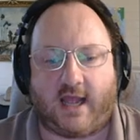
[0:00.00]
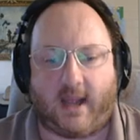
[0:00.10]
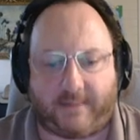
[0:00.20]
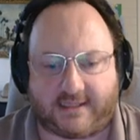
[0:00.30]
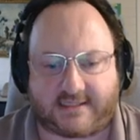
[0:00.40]

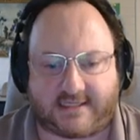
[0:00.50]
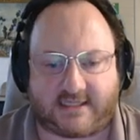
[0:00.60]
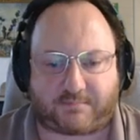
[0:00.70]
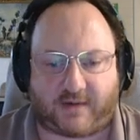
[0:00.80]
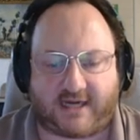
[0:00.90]
ability,
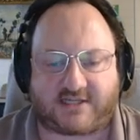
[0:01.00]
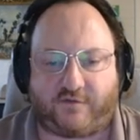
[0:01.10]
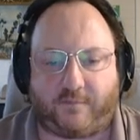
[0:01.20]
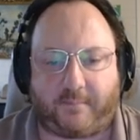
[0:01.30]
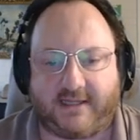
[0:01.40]
this break
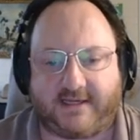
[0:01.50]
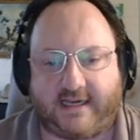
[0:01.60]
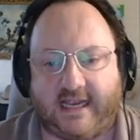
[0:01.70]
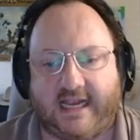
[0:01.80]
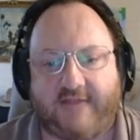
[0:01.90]
stealth ability.
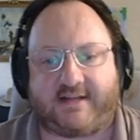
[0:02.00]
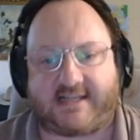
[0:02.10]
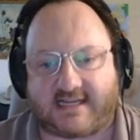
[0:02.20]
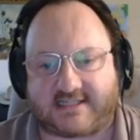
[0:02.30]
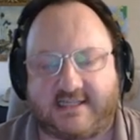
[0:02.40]
If it
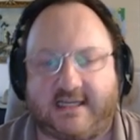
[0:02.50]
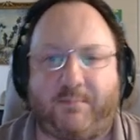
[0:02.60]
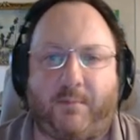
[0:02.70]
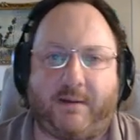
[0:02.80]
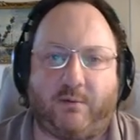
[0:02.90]
doesn't, it
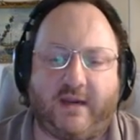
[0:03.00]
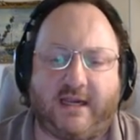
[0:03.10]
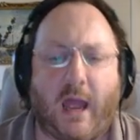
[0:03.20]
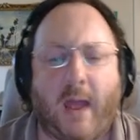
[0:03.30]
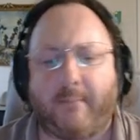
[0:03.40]
would be
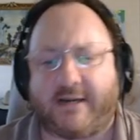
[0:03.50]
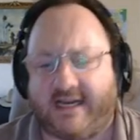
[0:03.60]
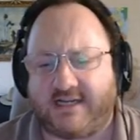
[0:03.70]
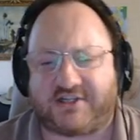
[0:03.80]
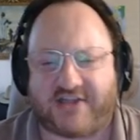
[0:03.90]
weaker. But
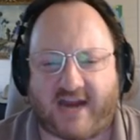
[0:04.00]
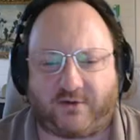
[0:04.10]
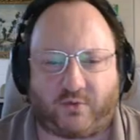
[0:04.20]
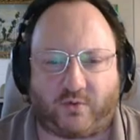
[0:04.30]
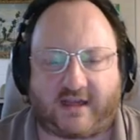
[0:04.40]
in
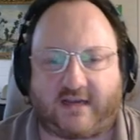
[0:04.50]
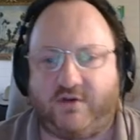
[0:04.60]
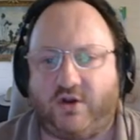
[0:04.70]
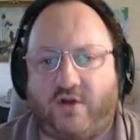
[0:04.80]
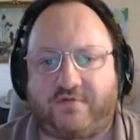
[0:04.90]
general, like if
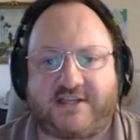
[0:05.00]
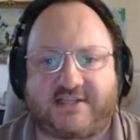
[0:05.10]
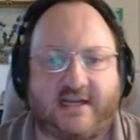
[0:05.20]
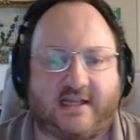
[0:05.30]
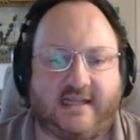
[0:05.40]
you got this
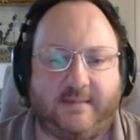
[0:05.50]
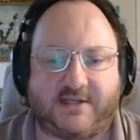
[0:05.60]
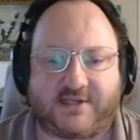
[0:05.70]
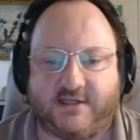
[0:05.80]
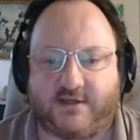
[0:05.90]
in a
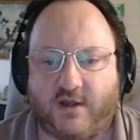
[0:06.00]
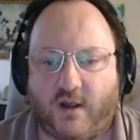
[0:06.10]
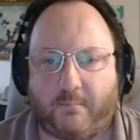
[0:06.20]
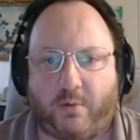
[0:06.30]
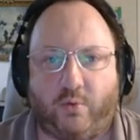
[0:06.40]
limited
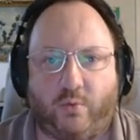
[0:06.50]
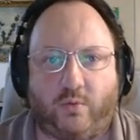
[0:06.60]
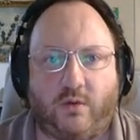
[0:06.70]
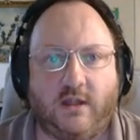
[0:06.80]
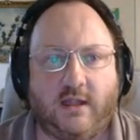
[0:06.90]

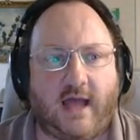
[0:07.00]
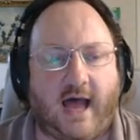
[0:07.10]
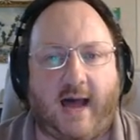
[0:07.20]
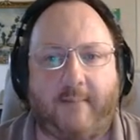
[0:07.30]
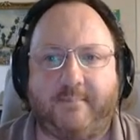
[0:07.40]
pool,
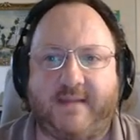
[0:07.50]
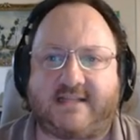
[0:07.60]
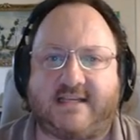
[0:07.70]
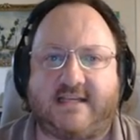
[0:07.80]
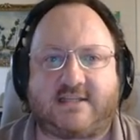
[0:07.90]

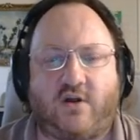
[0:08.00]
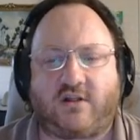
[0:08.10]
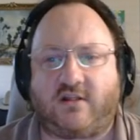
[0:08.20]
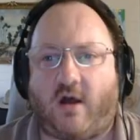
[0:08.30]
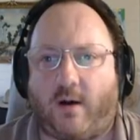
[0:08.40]
it's got
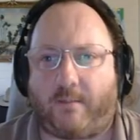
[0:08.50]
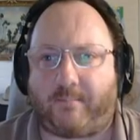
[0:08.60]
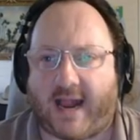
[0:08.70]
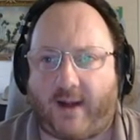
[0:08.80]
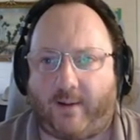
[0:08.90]
lower
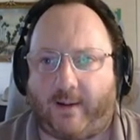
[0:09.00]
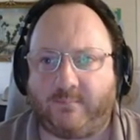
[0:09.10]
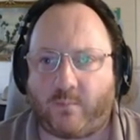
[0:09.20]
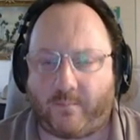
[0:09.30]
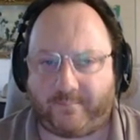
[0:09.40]
power
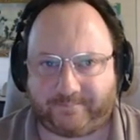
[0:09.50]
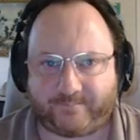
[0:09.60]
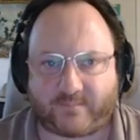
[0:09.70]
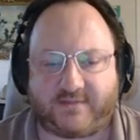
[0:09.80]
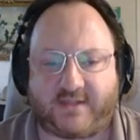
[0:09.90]

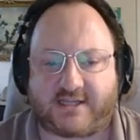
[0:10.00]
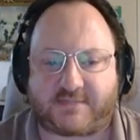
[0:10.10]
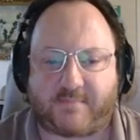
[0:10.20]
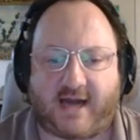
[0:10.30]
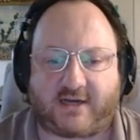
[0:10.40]
than
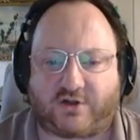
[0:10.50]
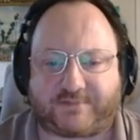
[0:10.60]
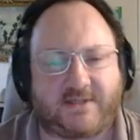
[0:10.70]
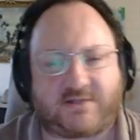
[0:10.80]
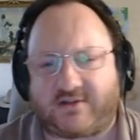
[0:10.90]
its mana cost,
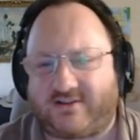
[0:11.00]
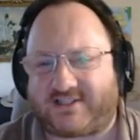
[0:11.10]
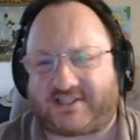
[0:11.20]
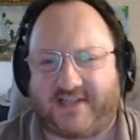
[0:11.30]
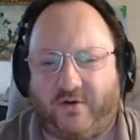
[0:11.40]
but it's also got
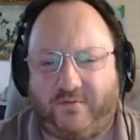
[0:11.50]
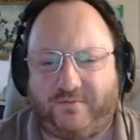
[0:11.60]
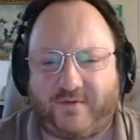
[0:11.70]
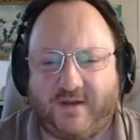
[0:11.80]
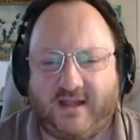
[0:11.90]

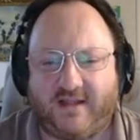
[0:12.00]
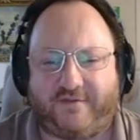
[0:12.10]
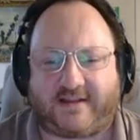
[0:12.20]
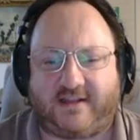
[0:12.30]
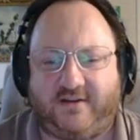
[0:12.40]
stealth. The
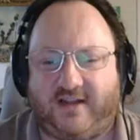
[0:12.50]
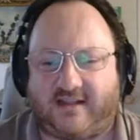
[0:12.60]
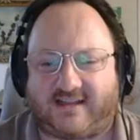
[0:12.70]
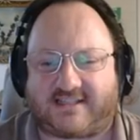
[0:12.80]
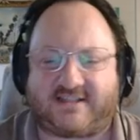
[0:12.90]
fact that you get
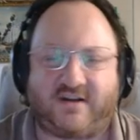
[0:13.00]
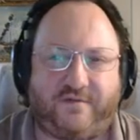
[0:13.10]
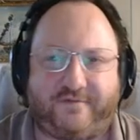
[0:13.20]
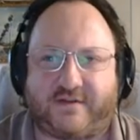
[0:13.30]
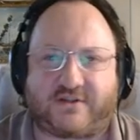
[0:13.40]
like a
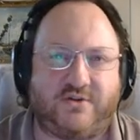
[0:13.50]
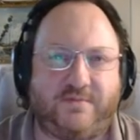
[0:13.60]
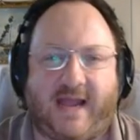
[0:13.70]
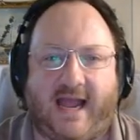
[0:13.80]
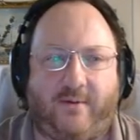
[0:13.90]
stealth for 2
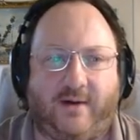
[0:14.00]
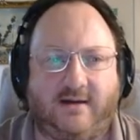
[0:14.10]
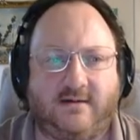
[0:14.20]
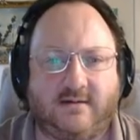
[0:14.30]
power